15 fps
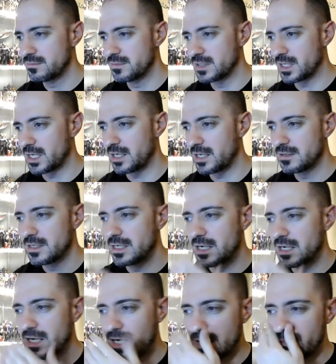Okay,
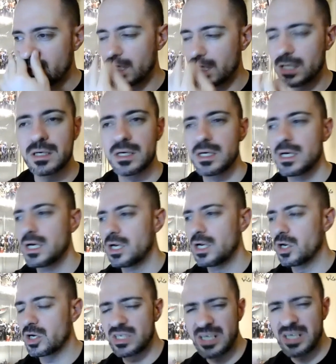and then we're going
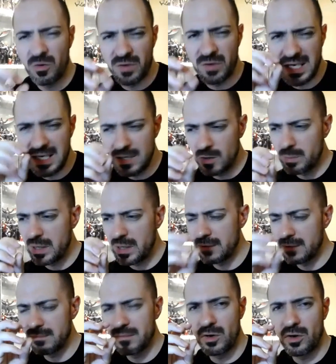to delve in a little bit
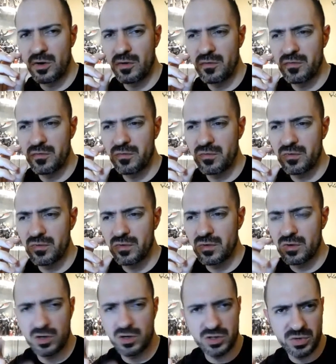of
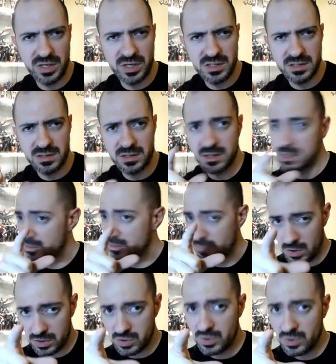Hot Toys, because some
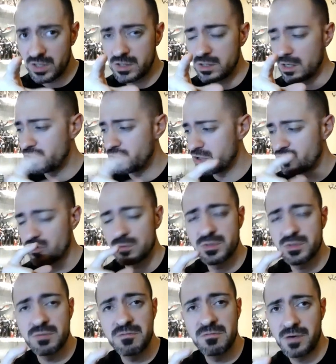Hot Toys have just dropped
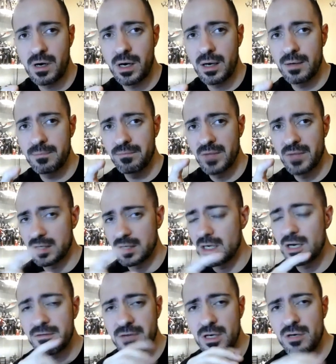some fire. I don't know
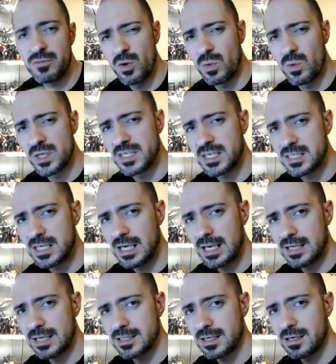if any of you are 1/6
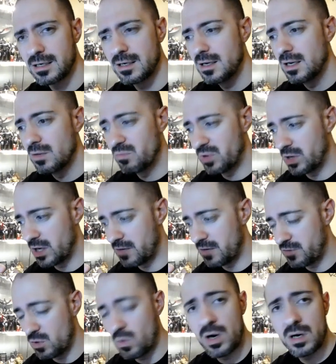collector, but if
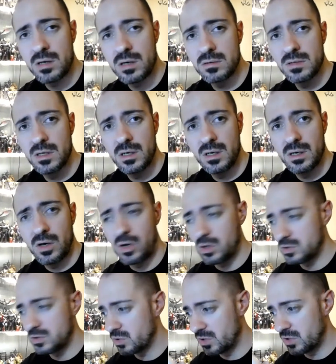you are, Hot
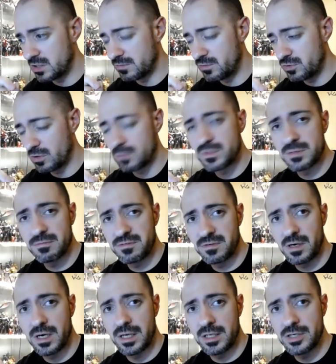Toys have dropped some
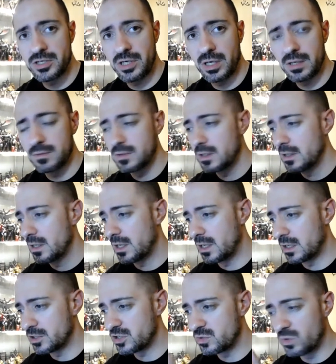fire this year. And I
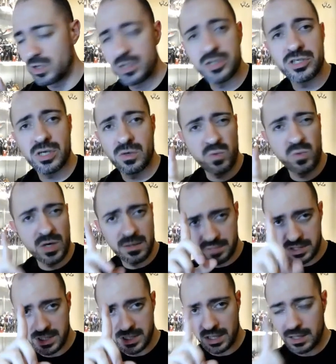just wanted to show one
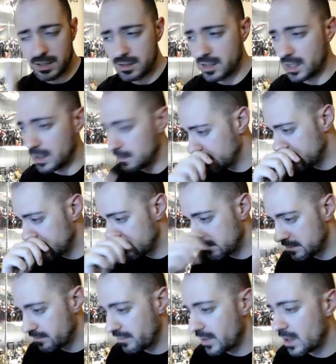particular thing.
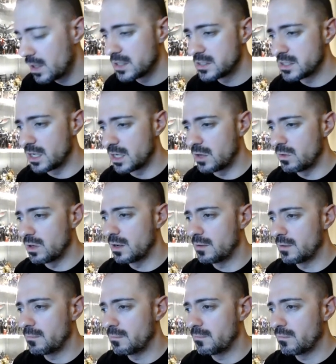So
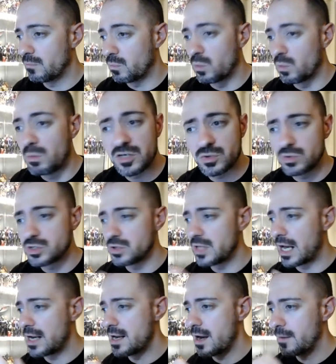we might as well do that
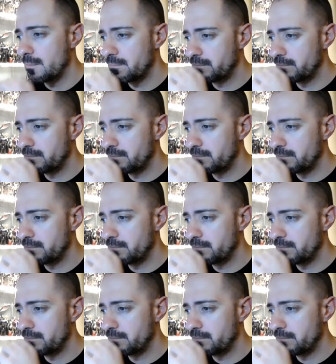now.